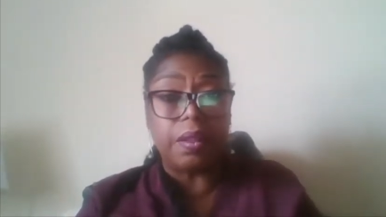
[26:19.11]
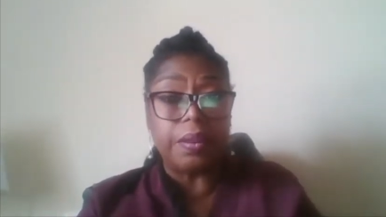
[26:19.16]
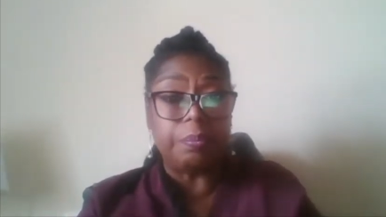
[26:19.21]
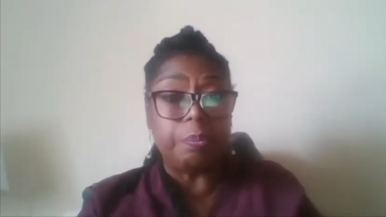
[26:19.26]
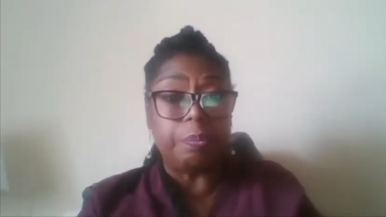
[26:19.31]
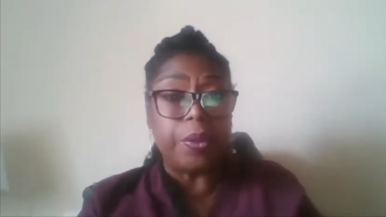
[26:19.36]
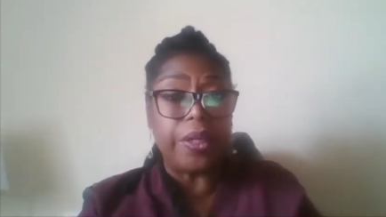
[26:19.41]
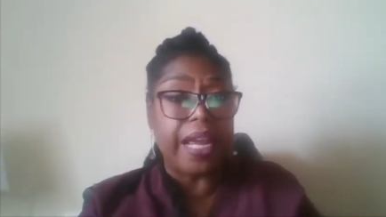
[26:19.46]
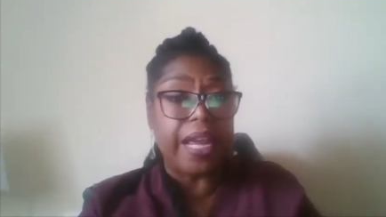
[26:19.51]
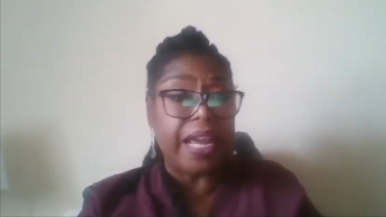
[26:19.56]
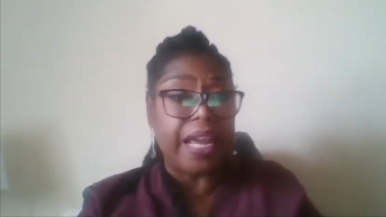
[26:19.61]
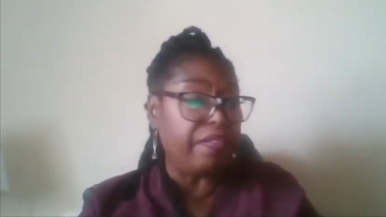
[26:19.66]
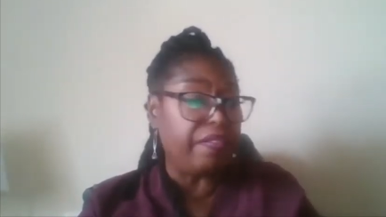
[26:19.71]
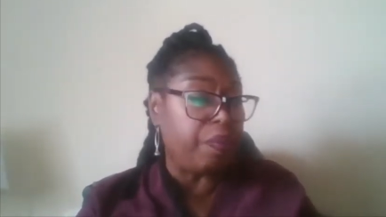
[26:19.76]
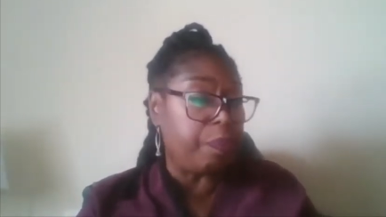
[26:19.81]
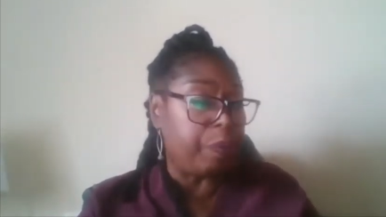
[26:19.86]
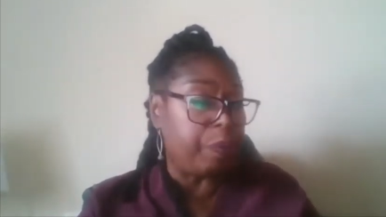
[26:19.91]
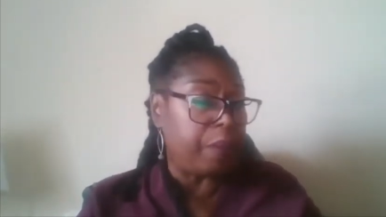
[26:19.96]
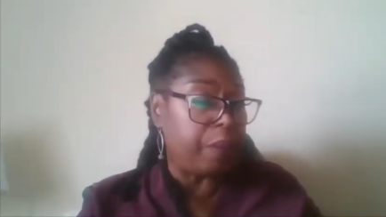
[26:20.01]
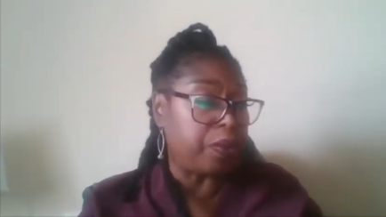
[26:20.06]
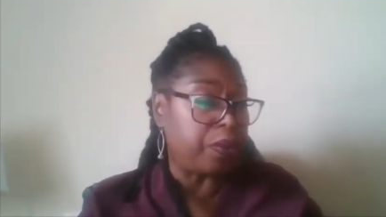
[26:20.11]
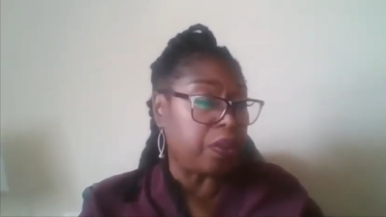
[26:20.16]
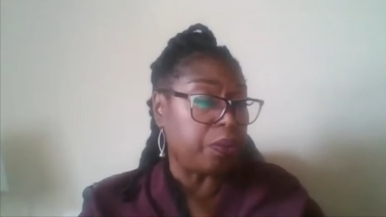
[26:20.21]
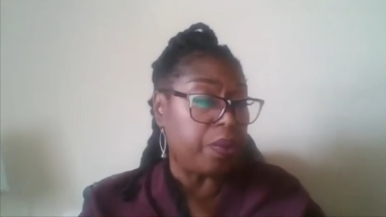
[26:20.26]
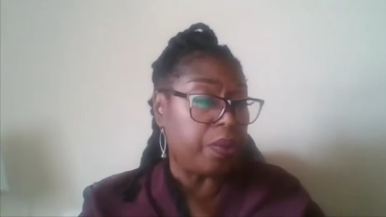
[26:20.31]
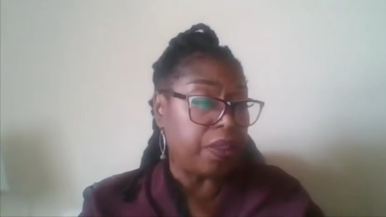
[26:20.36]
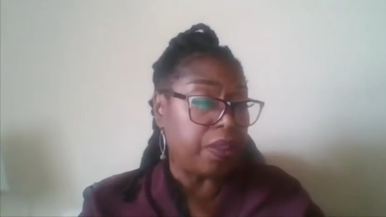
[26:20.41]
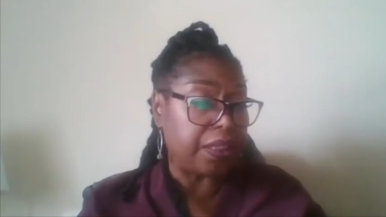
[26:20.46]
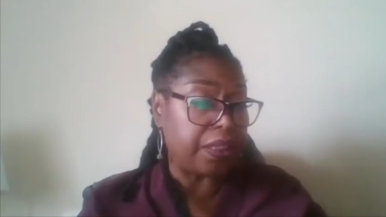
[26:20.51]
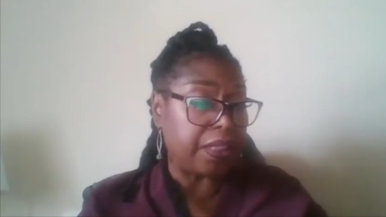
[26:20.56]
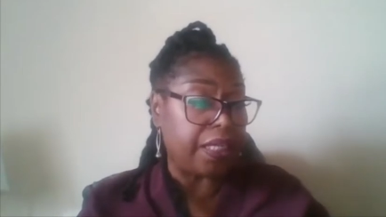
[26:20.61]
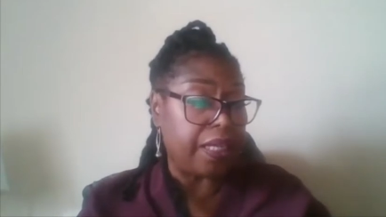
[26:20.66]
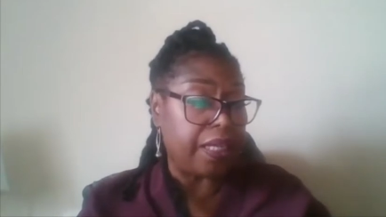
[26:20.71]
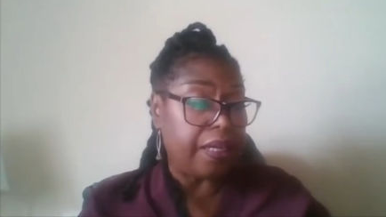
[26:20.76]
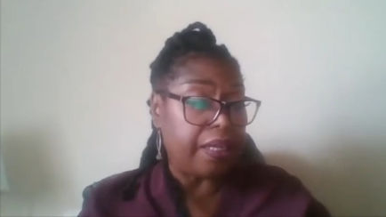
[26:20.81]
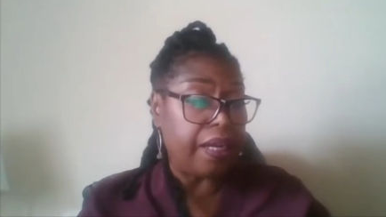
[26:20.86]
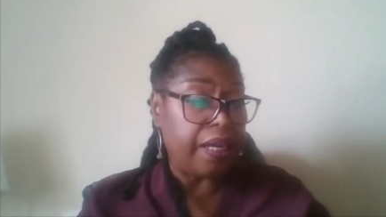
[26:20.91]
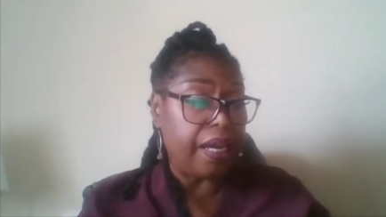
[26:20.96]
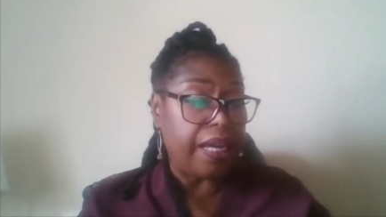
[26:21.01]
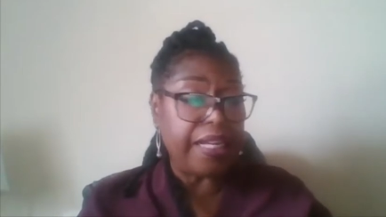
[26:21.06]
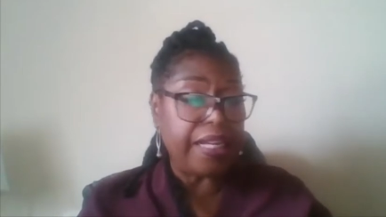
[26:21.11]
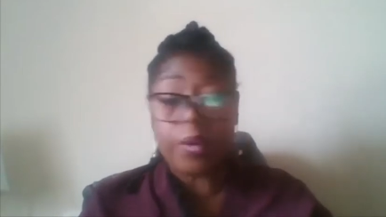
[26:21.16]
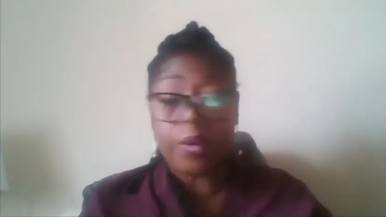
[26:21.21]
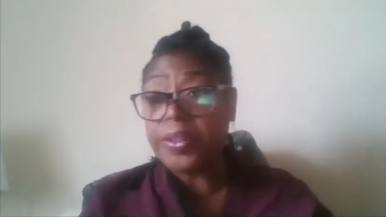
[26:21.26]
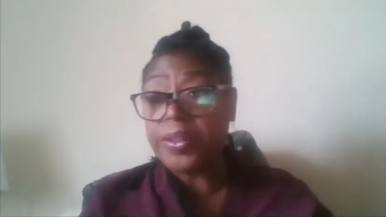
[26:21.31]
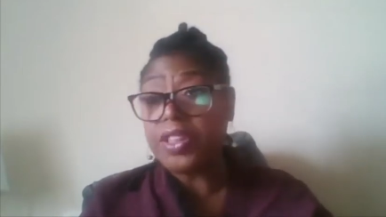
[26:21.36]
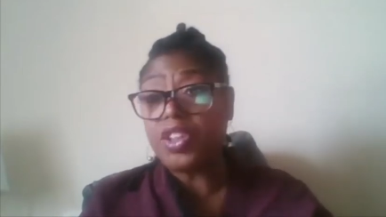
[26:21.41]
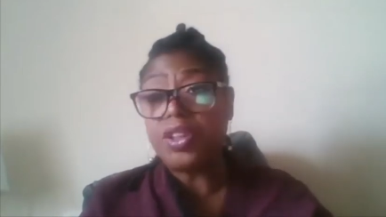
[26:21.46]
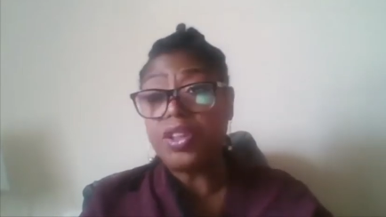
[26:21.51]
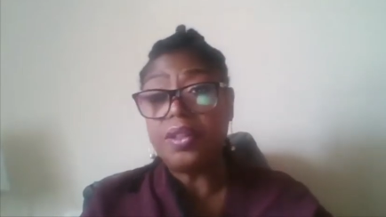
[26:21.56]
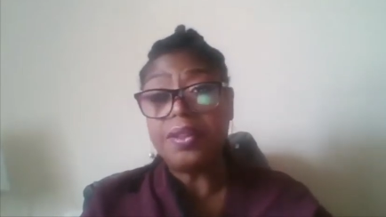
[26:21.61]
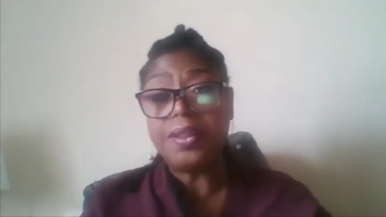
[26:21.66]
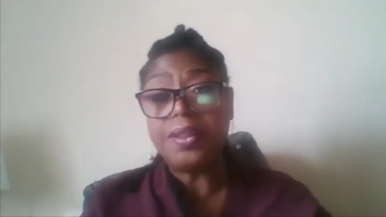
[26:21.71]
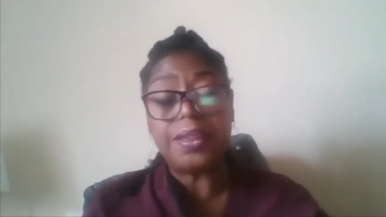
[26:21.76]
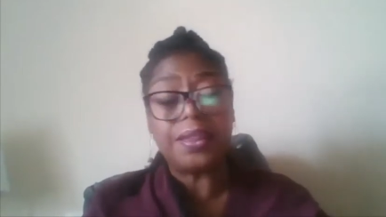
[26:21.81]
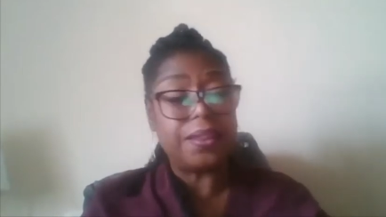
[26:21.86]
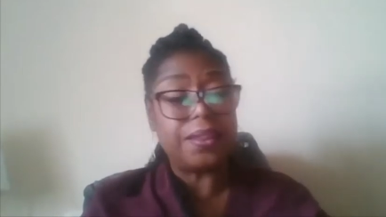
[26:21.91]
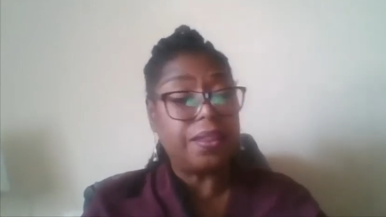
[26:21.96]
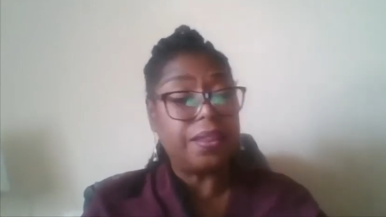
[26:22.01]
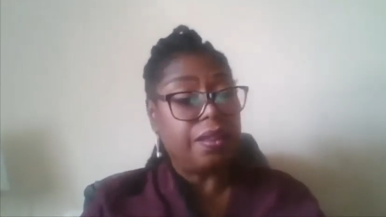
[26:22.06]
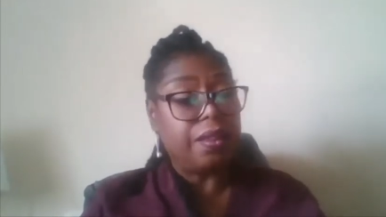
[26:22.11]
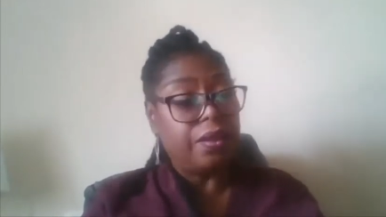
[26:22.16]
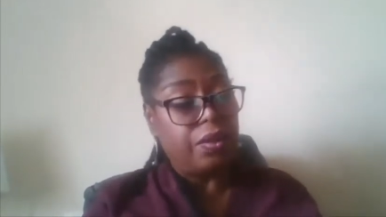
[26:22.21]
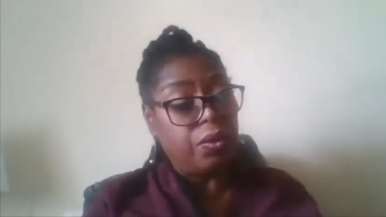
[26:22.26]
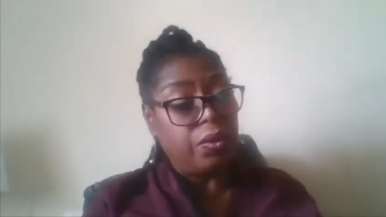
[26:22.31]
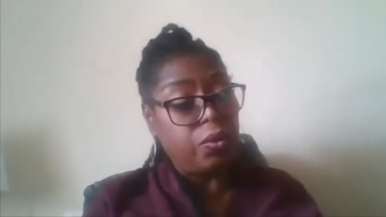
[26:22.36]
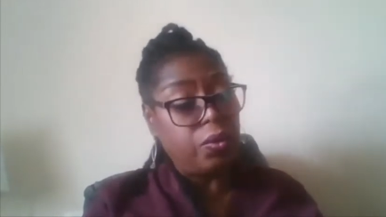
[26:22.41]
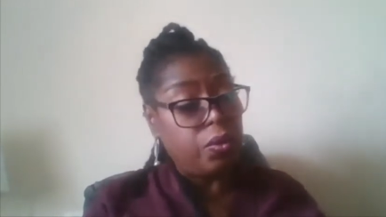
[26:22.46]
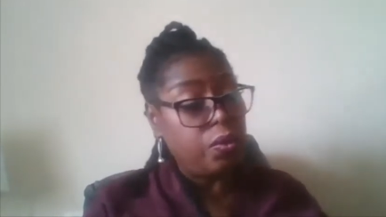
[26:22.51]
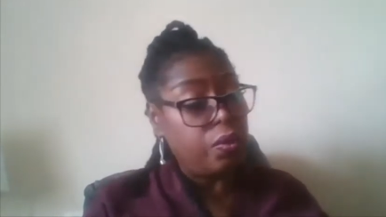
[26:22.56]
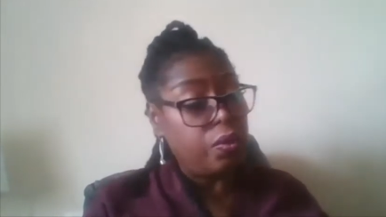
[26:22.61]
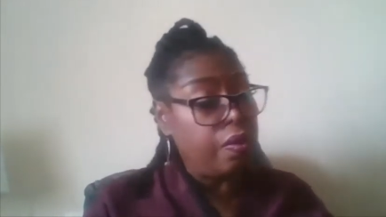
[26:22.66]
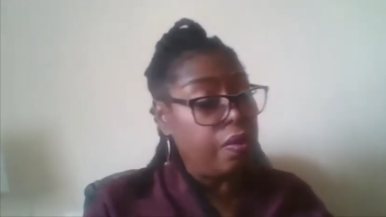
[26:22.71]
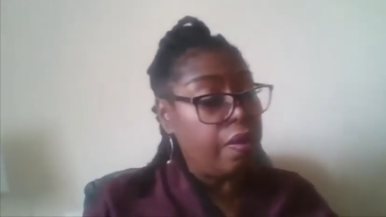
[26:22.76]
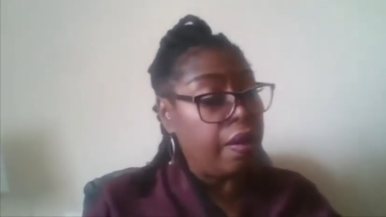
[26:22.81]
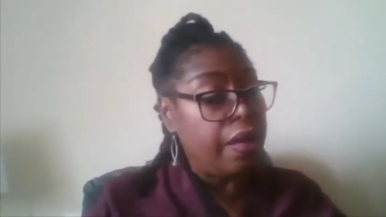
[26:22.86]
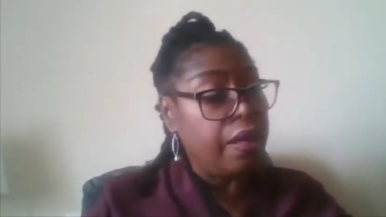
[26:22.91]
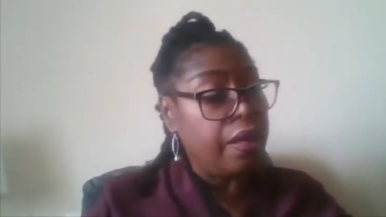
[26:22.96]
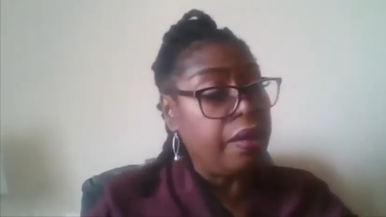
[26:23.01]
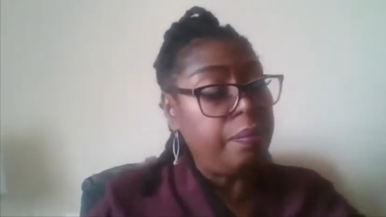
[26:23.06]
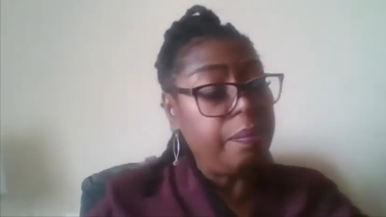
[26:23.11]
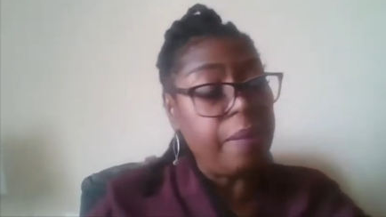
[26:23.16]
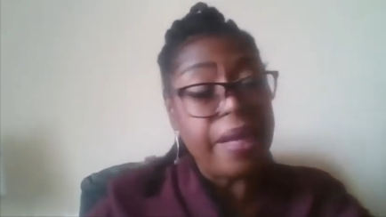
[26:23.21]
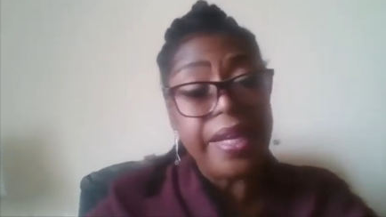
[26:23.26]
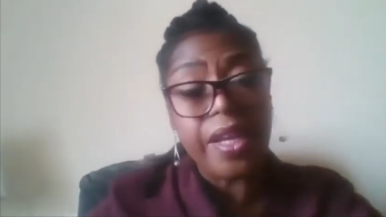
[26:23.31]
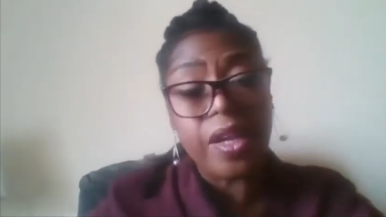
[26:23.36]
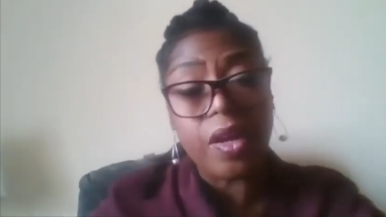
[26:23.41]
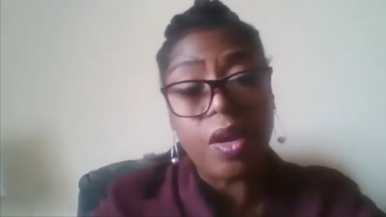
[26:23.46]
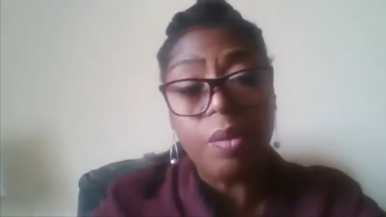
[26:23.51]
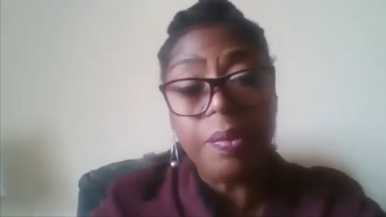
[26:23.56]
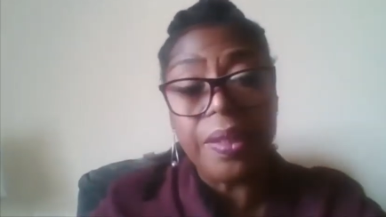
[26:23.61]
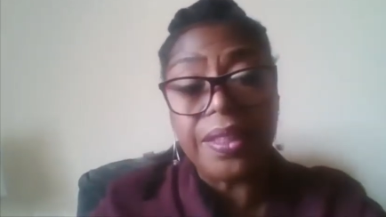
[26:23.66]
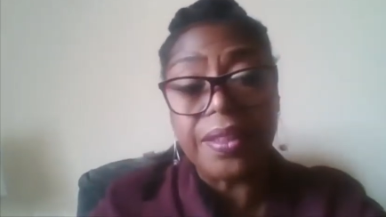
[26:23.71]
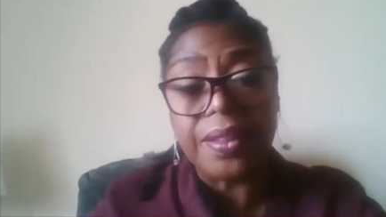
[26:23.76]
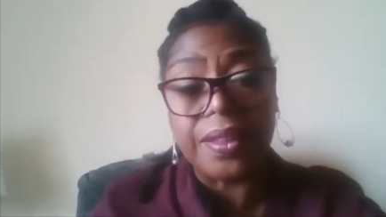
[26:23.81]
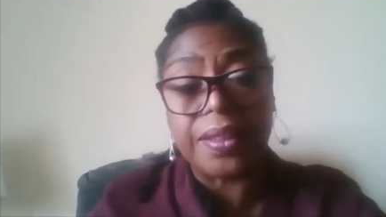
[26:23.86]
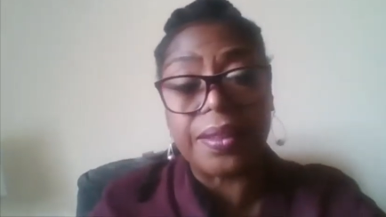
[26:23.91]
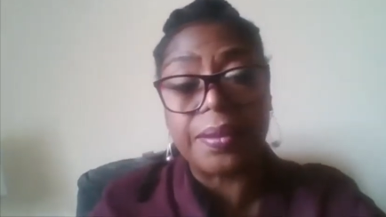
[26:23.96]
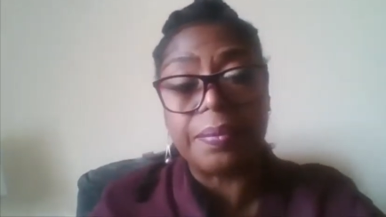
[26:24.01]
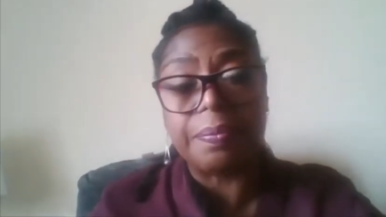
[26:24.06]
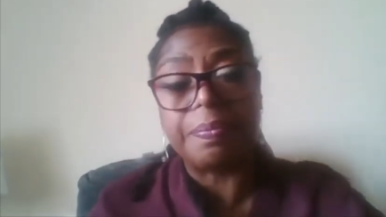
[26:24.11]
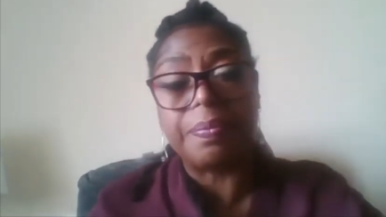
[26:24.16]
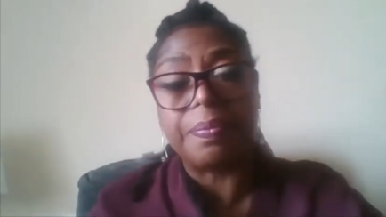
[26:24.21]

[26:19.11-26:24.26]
put it out for people to ask any questions or um, any comments.